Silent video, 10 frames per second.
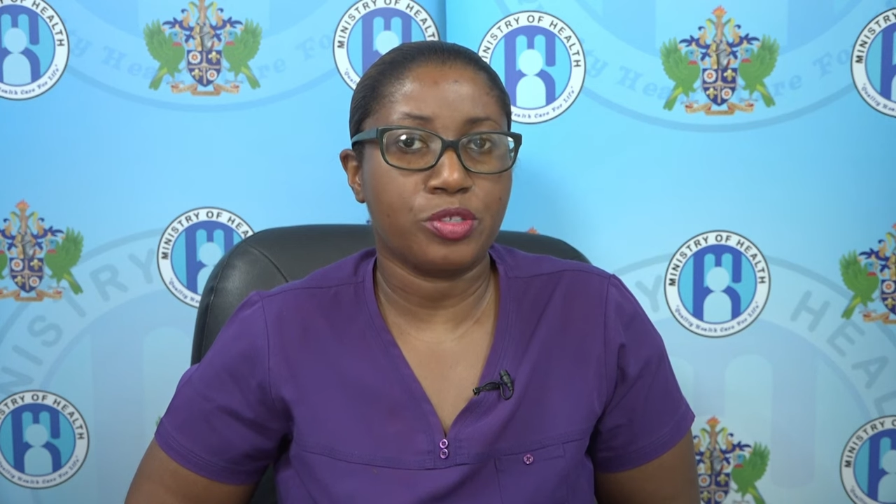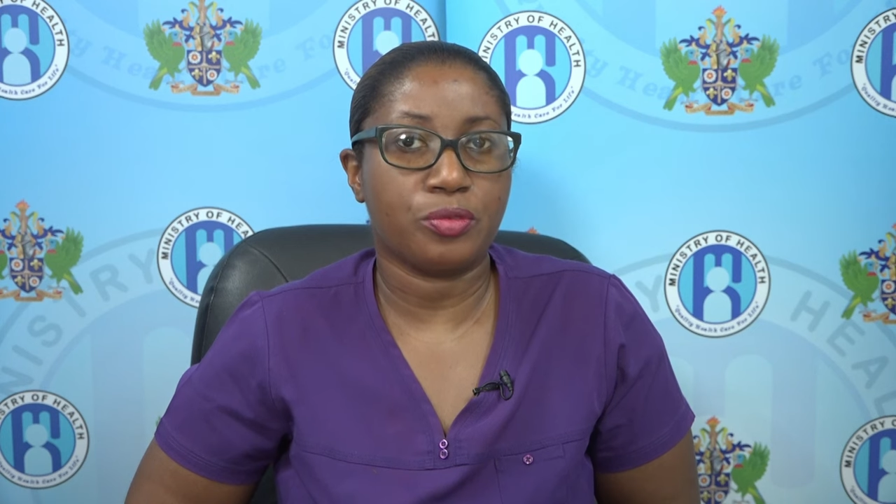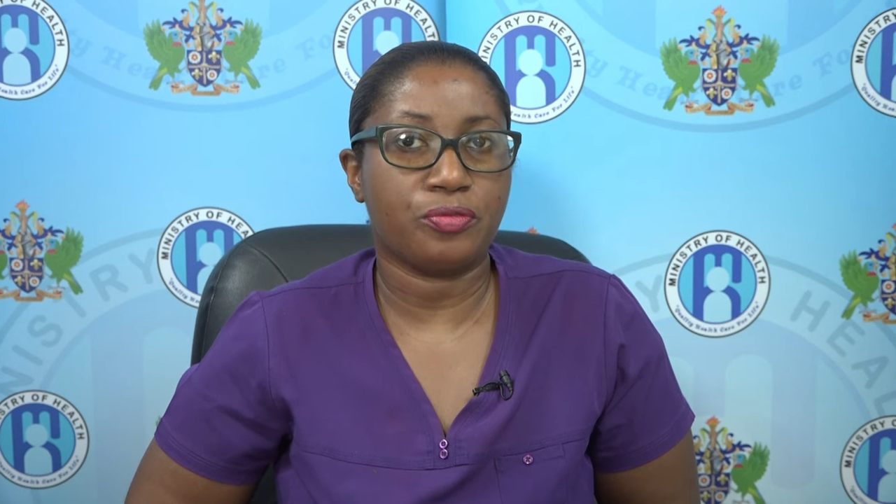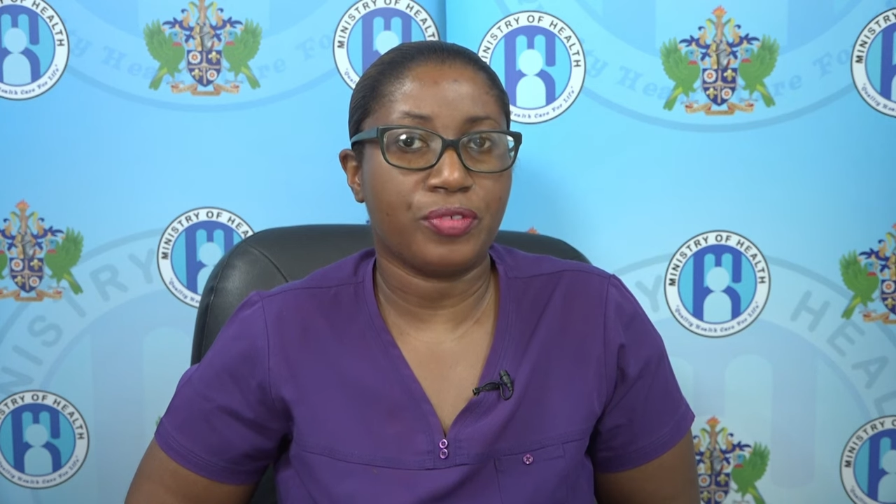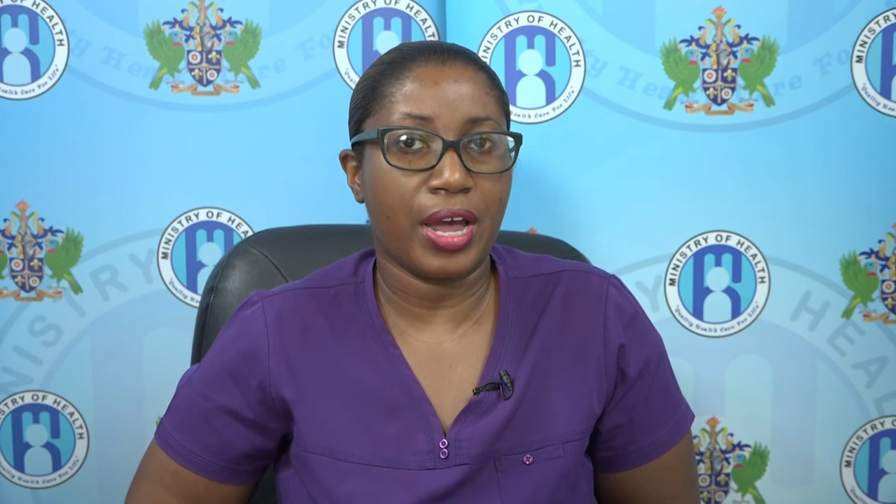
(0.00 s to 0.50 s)

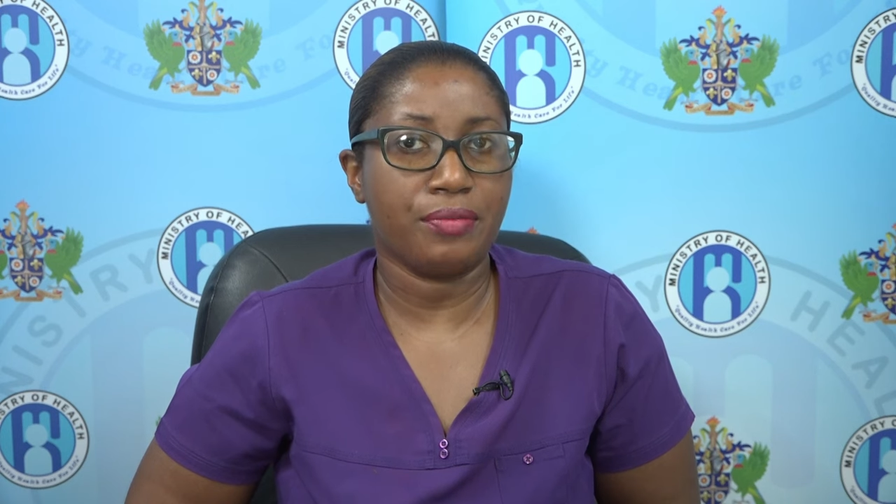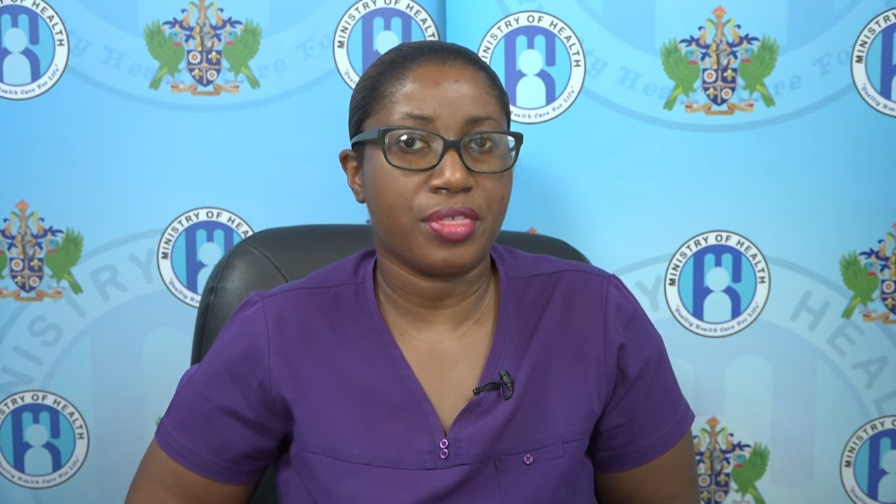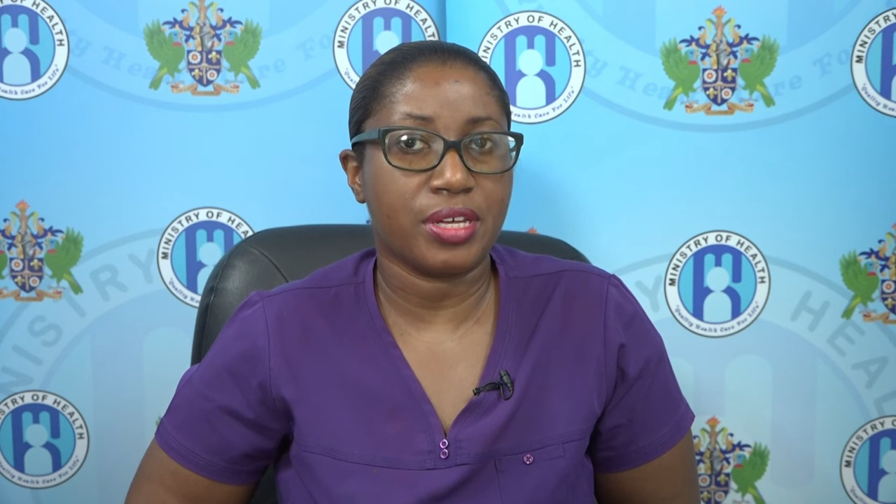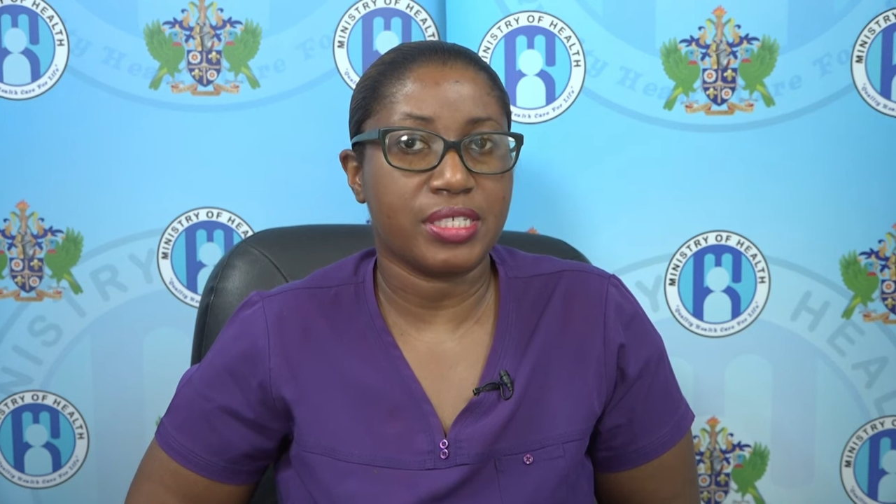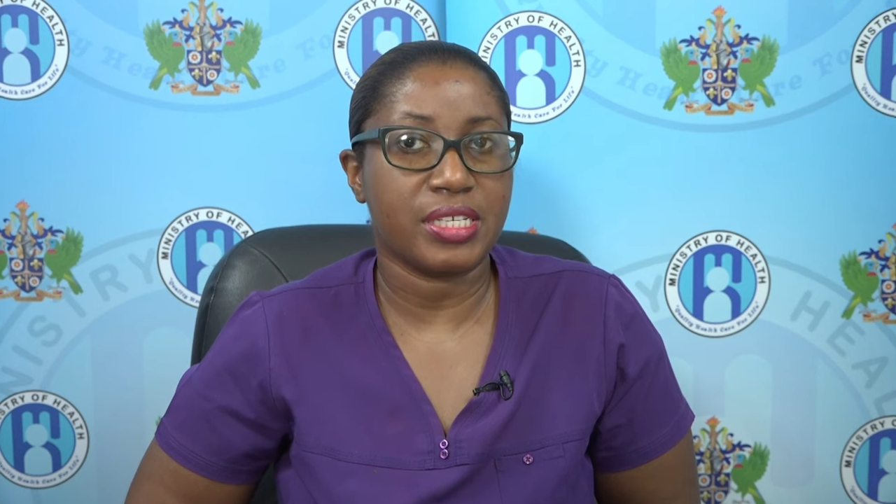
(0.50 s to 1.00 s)
to
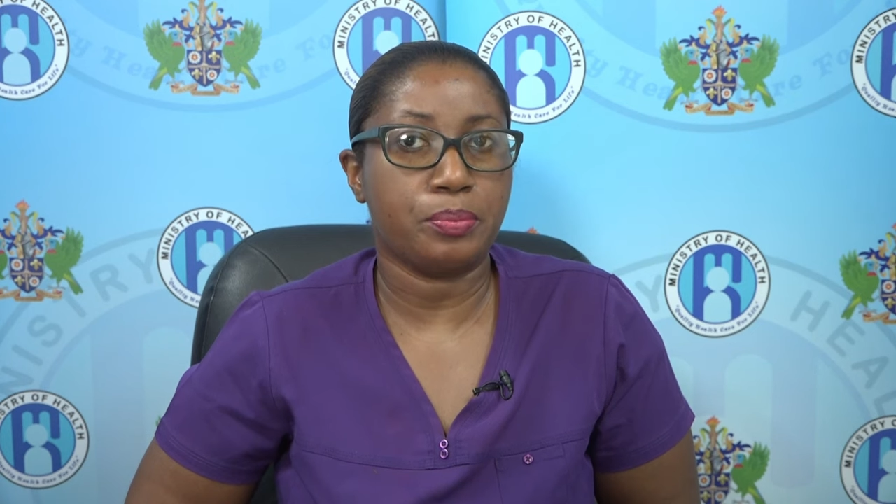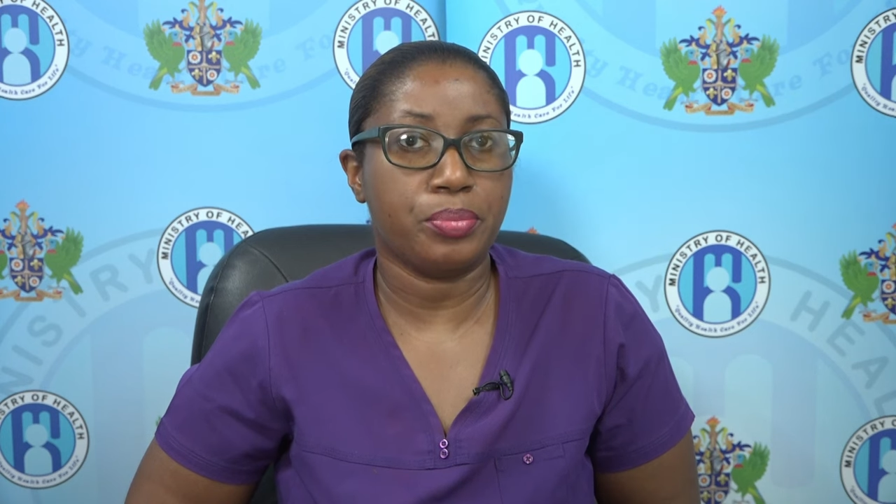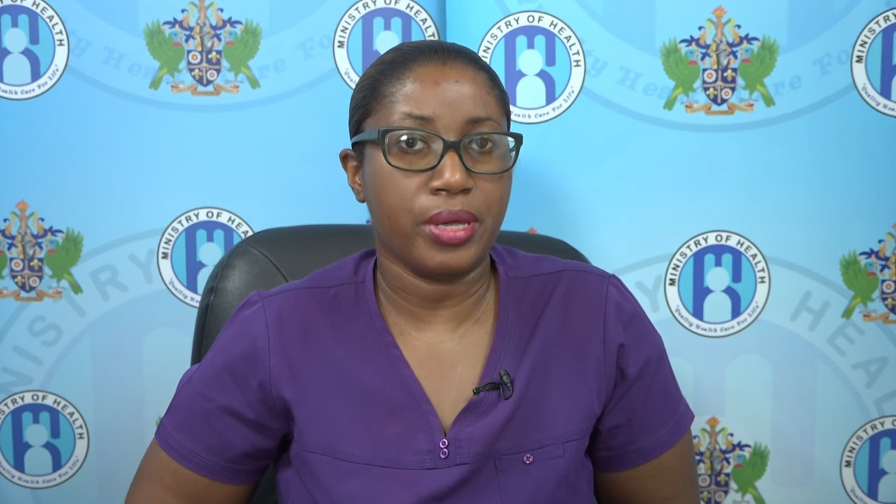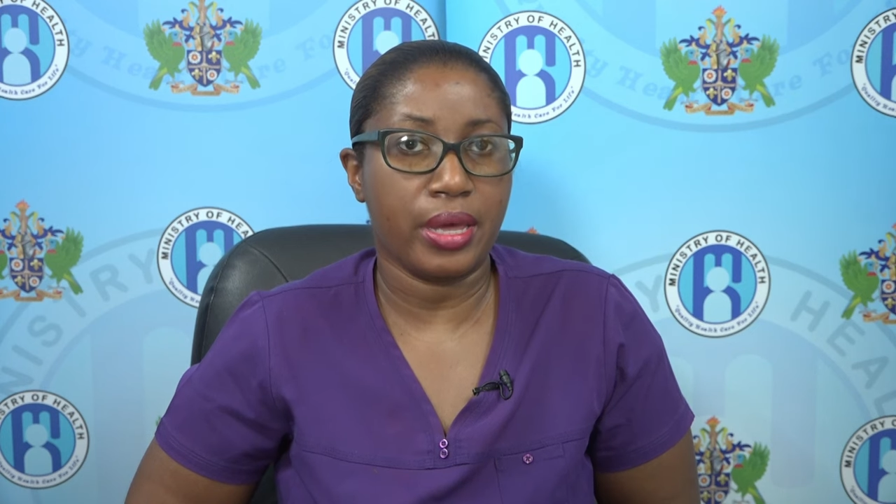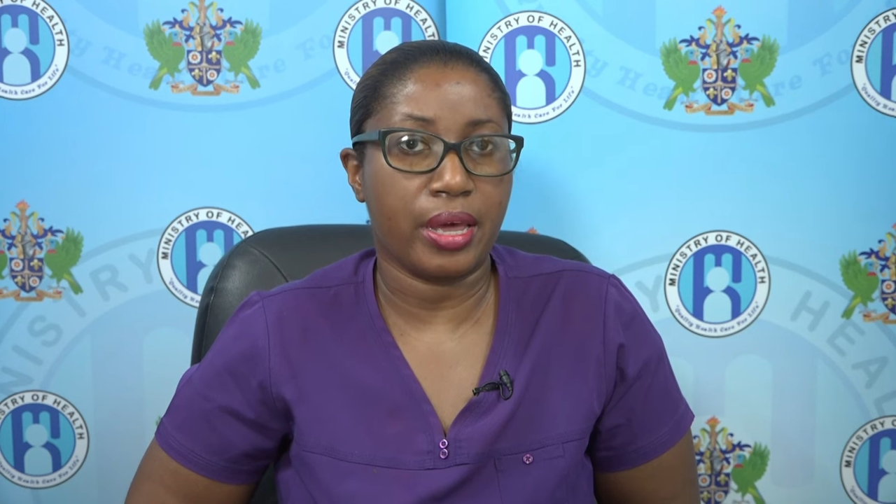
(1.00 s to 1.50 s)
5:30
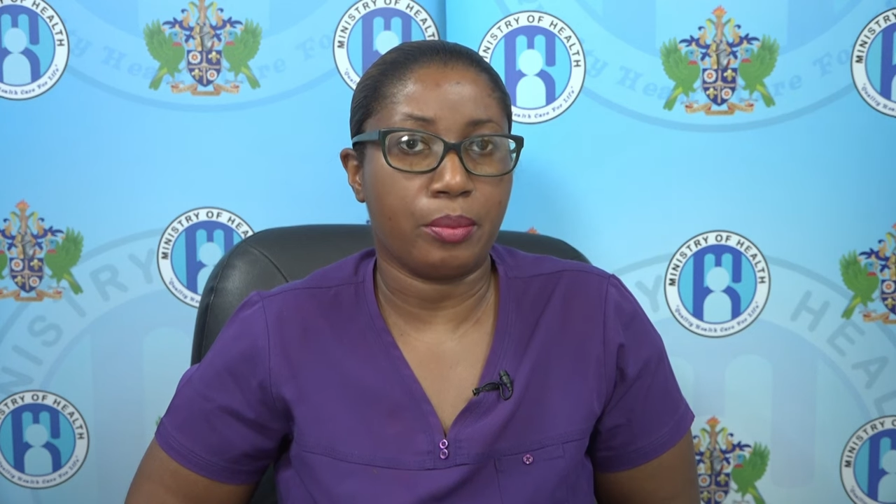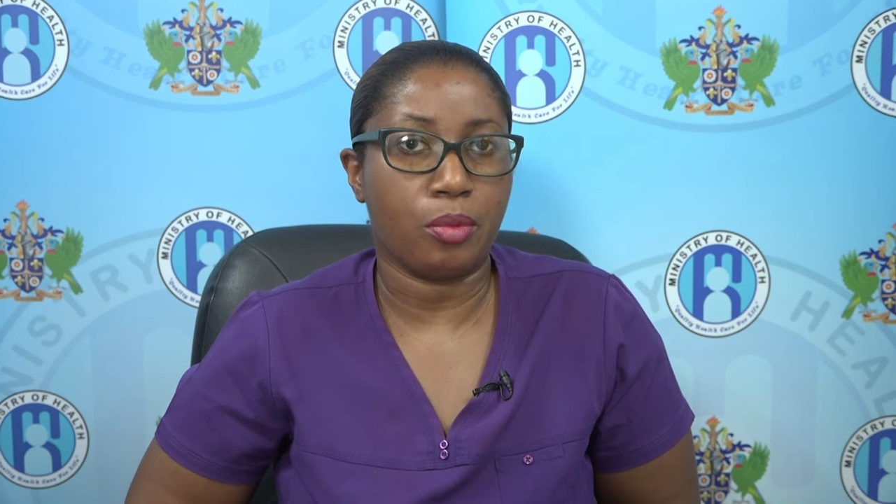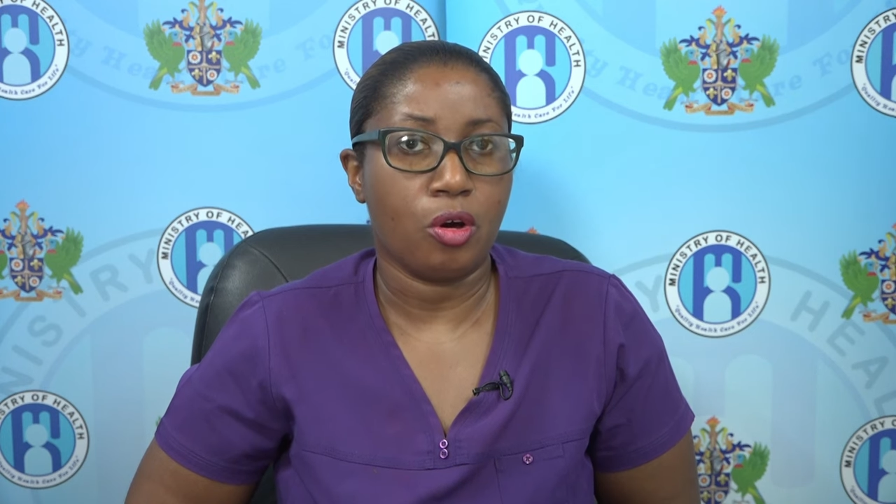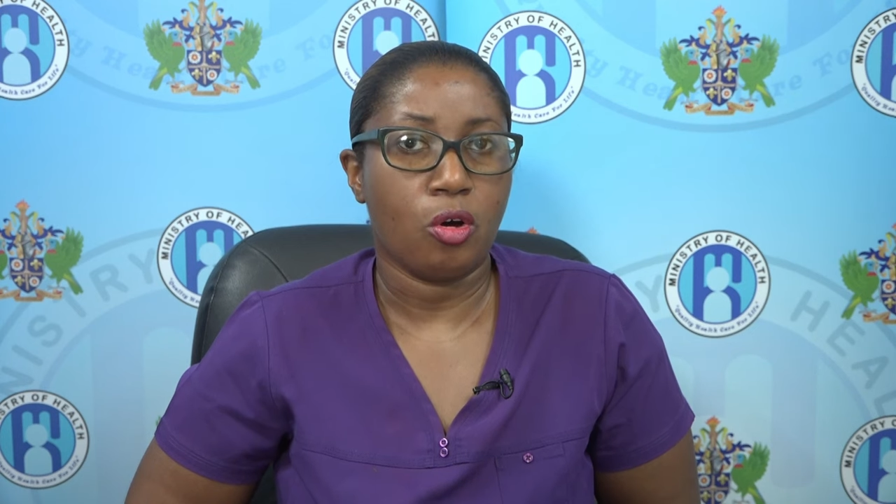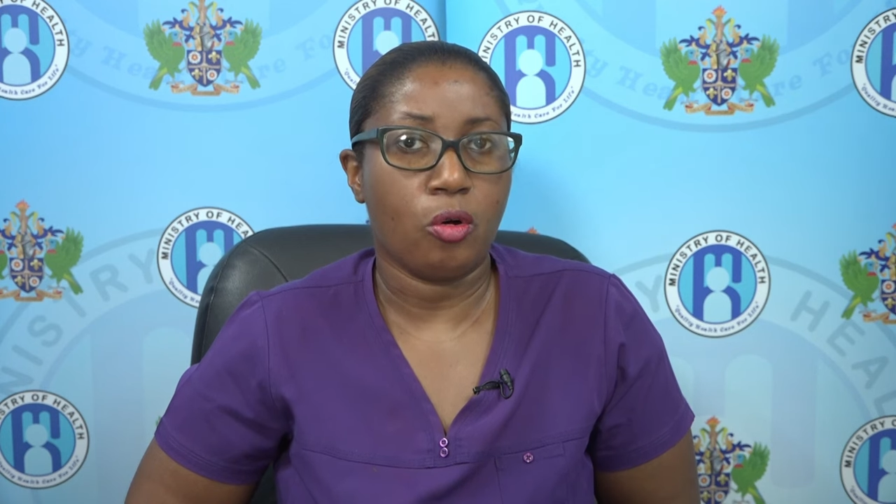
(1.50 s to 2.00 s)
p.m.